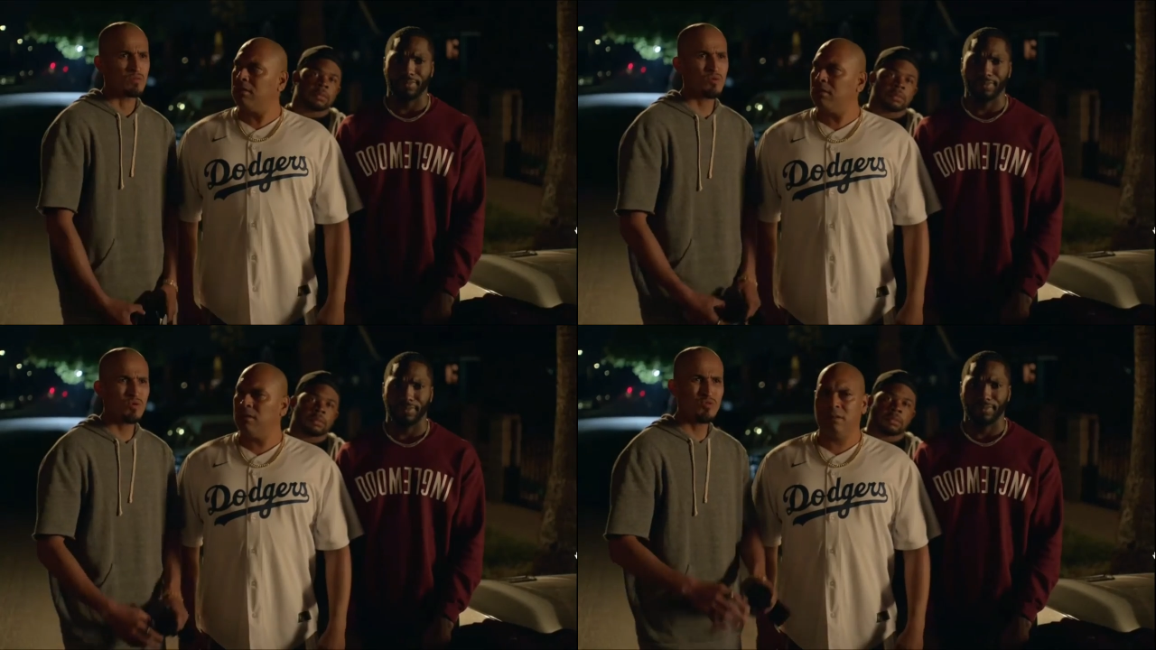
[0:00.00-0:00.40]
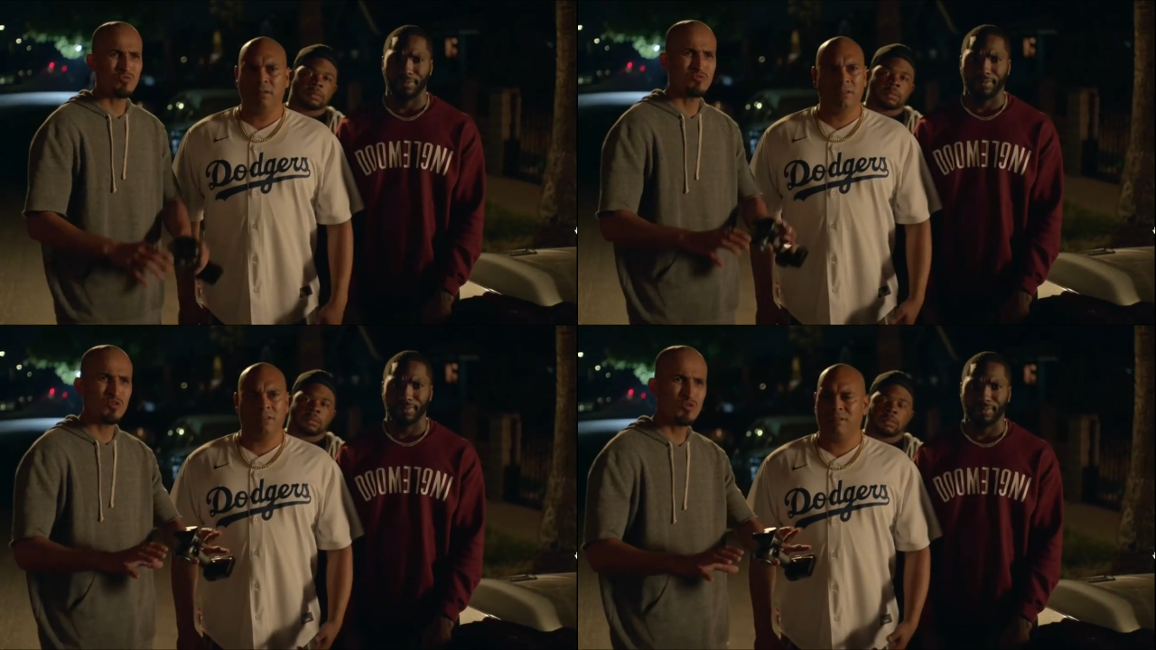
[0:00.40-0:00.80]
Speaker 1: Oh,
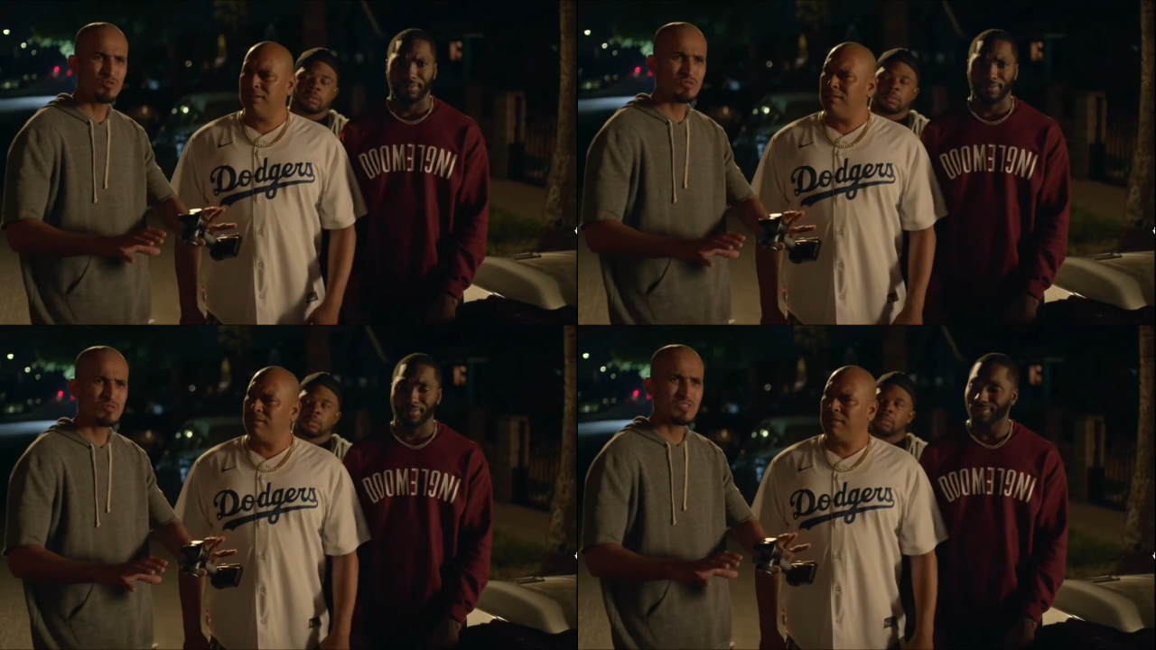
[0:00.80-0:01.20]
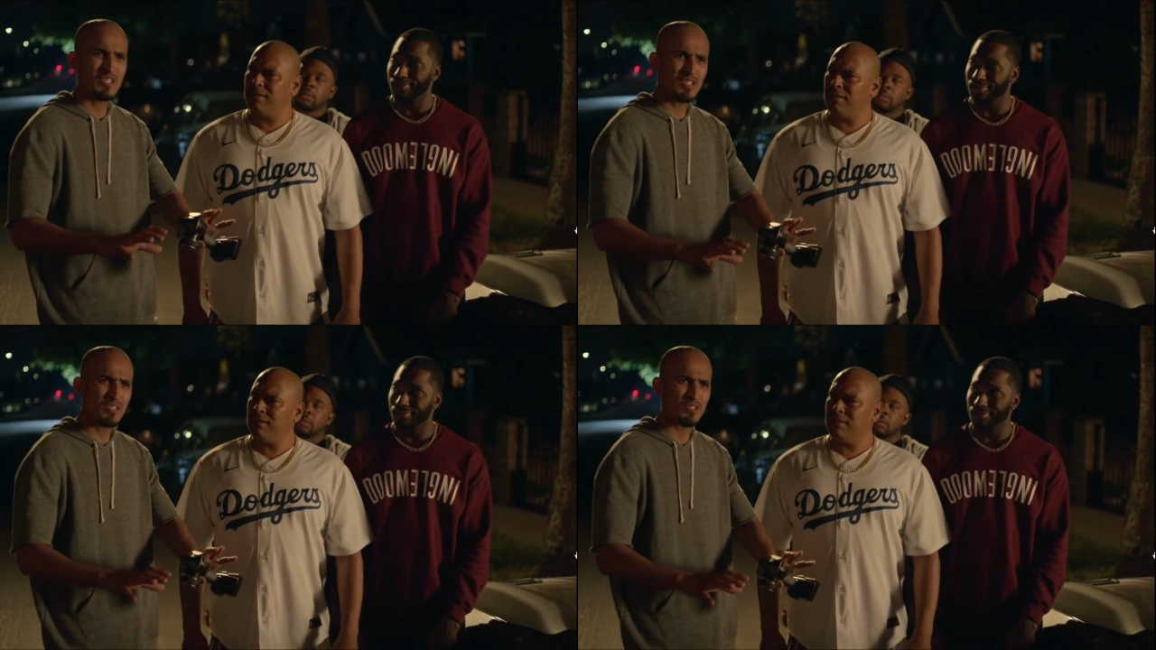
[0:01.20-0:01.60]
fool,
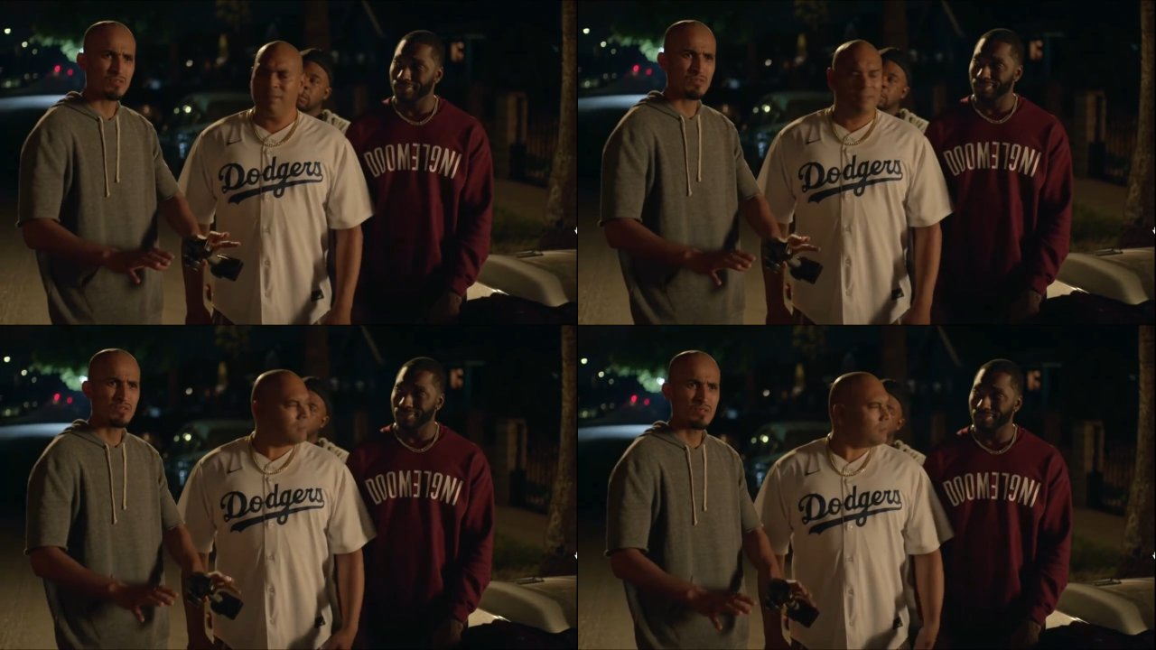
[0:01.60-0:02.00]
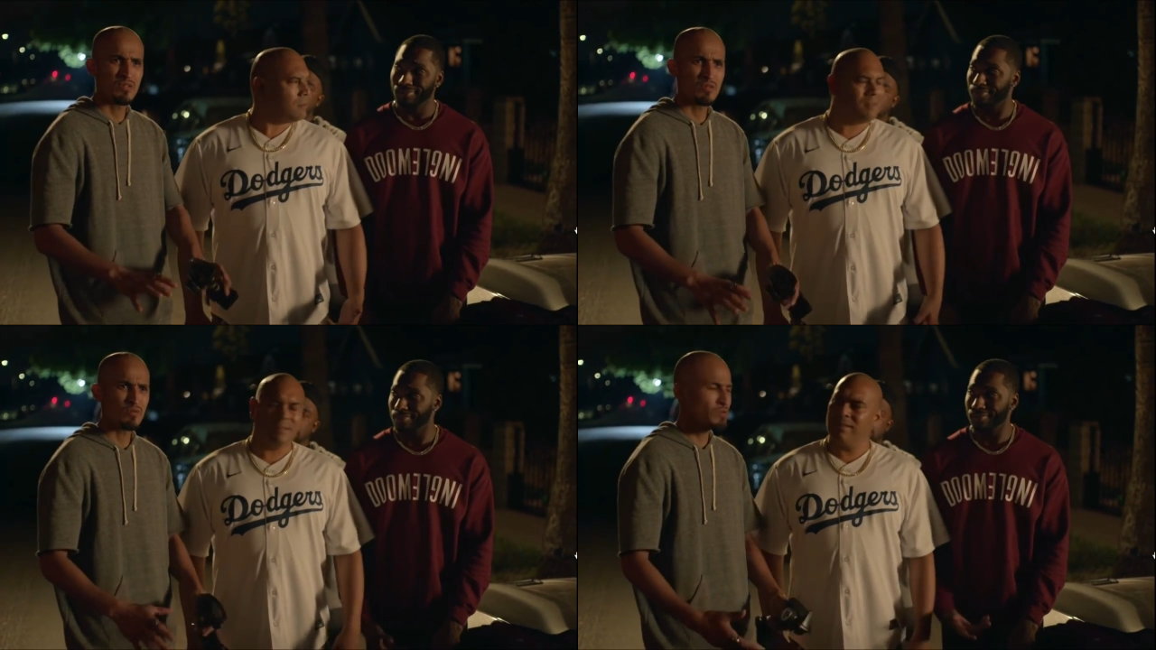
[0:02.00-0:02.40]
chill.
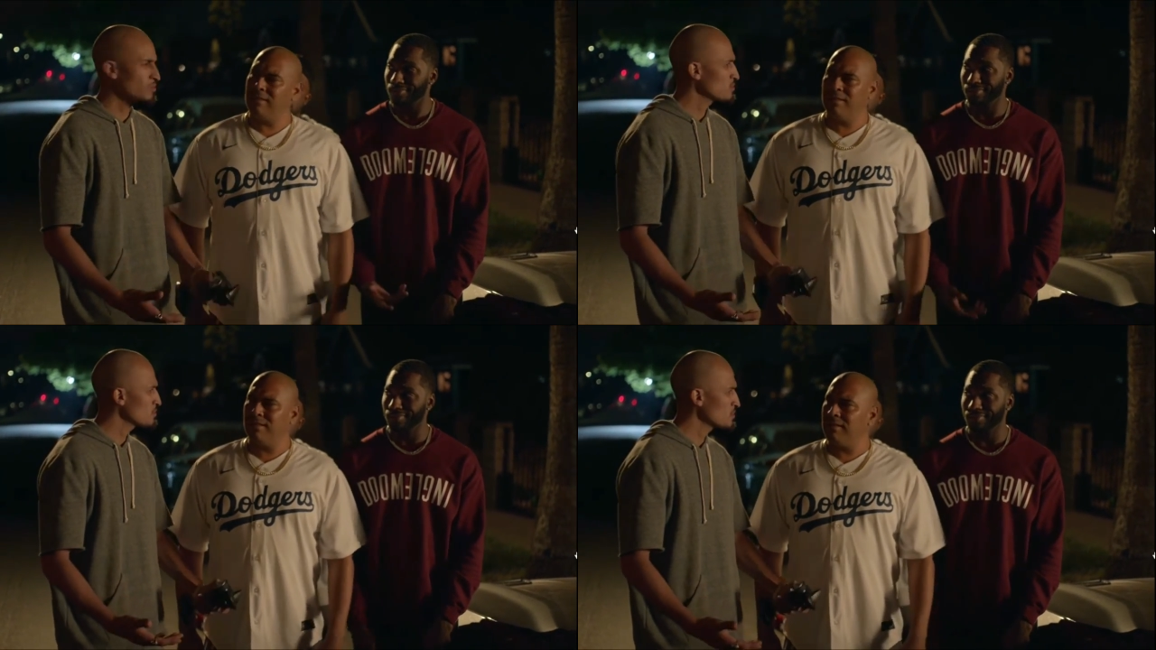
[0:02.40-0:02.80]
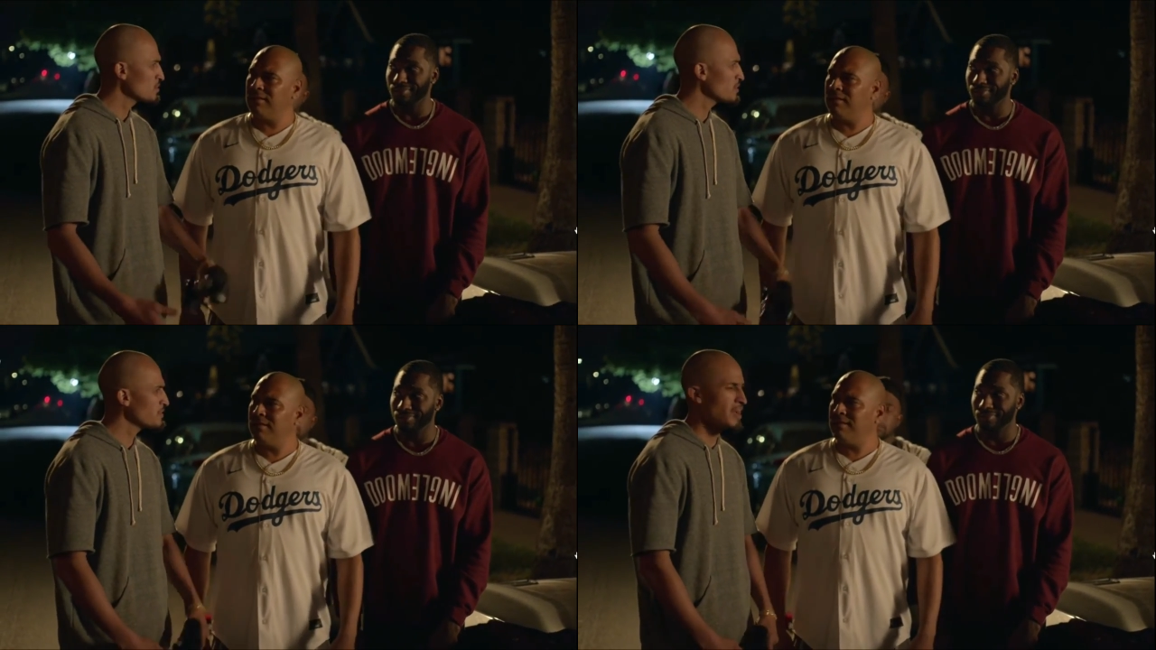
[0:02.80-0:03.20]
Don't
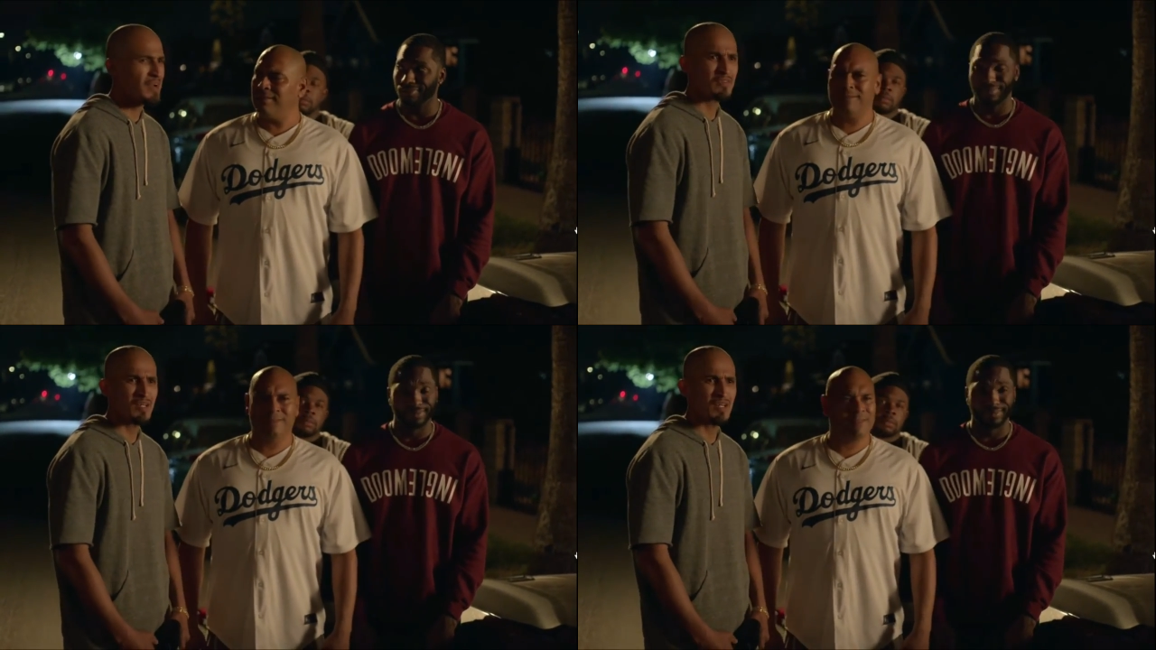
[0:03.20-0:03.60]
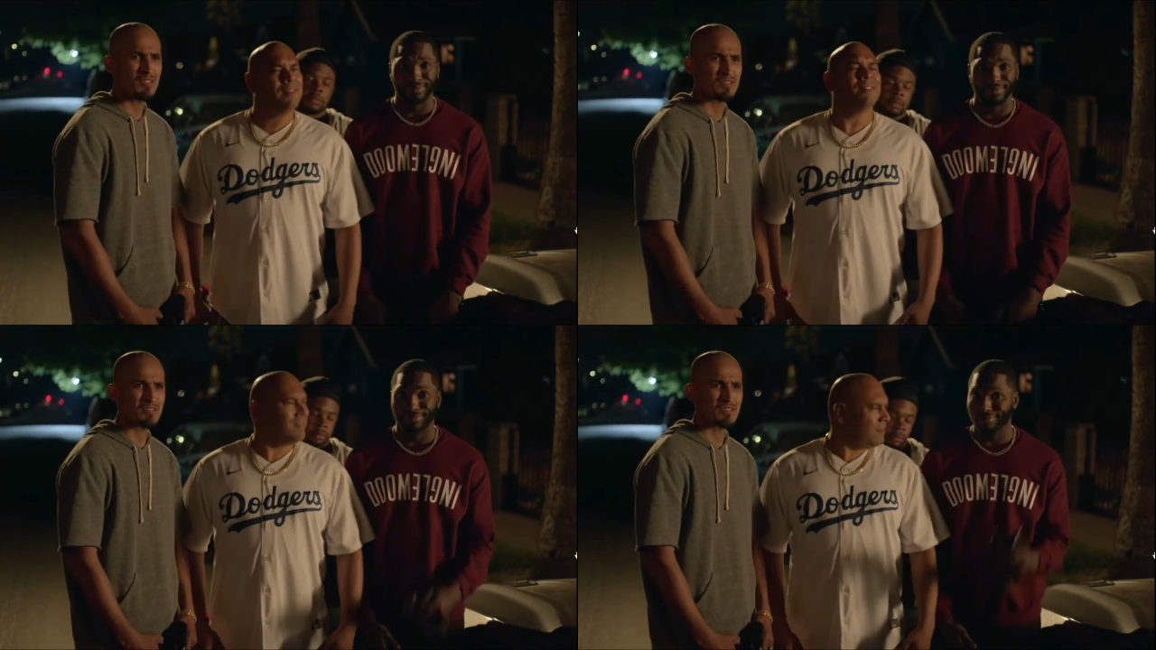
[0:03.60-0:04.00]
even have
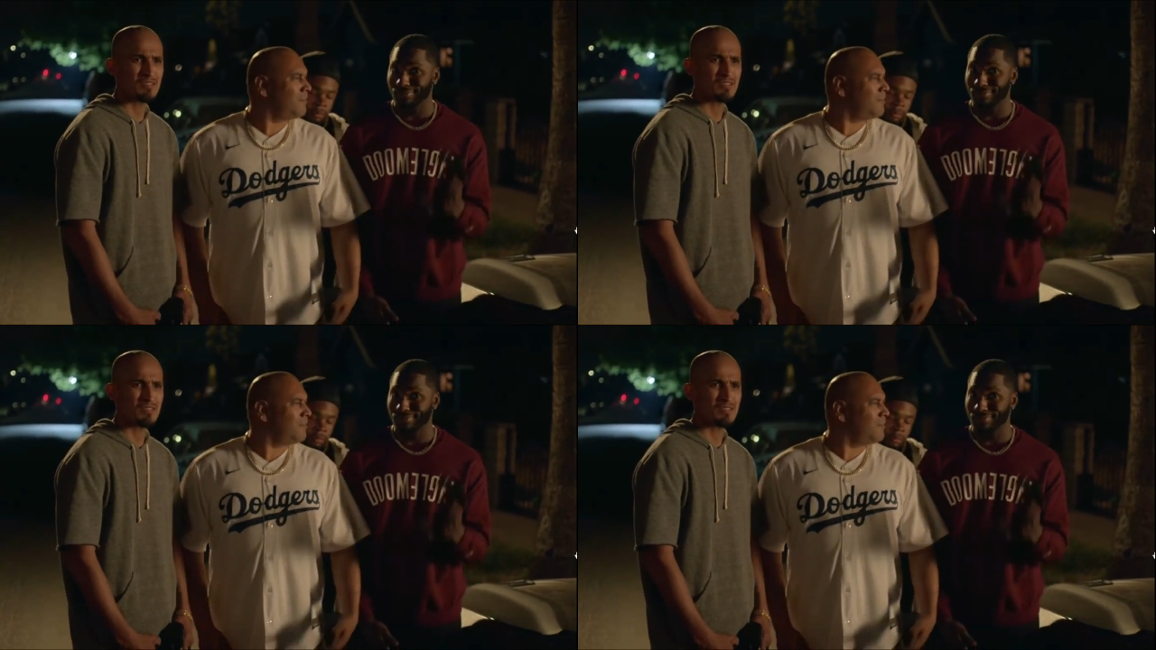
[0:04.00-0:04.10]
guns.